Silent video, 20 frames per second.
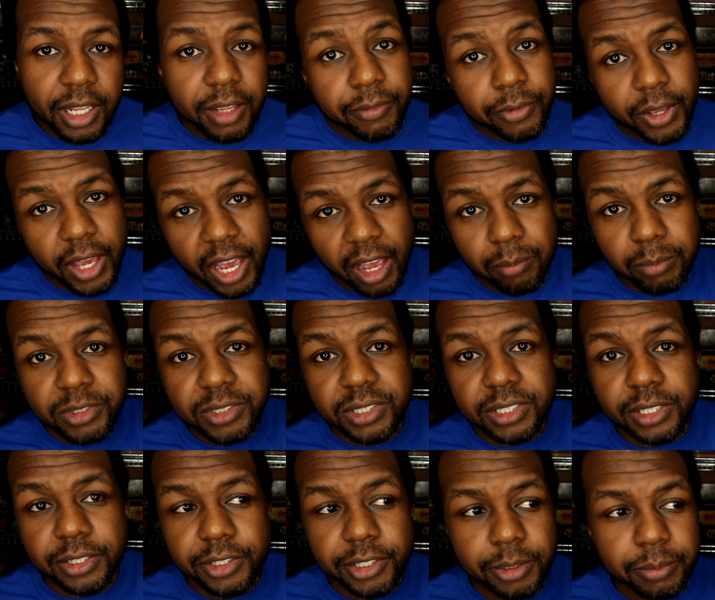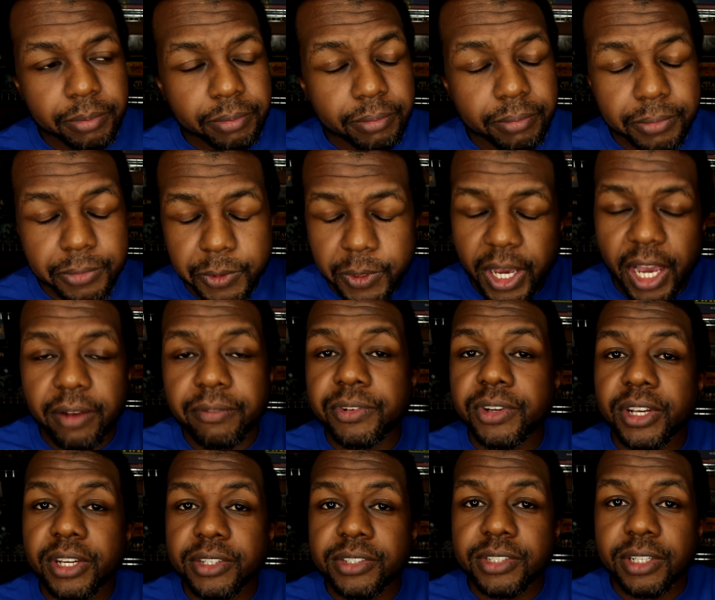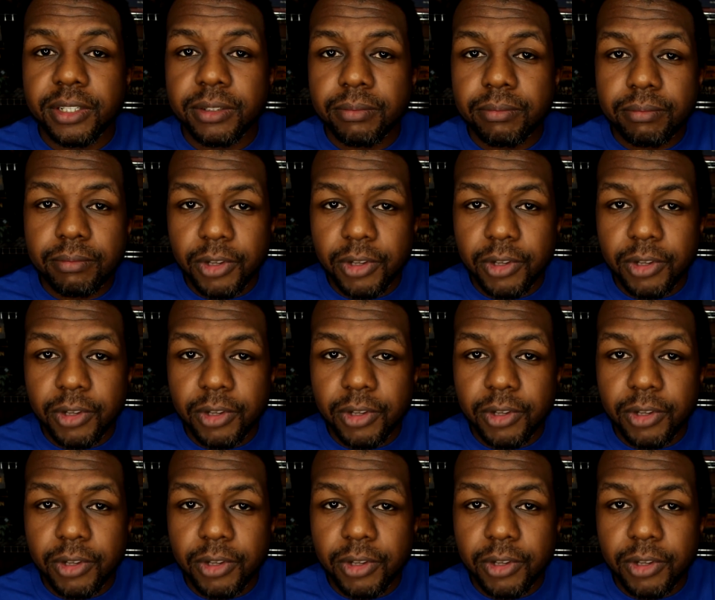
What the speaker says: If you have Mysterium, you have Dixit.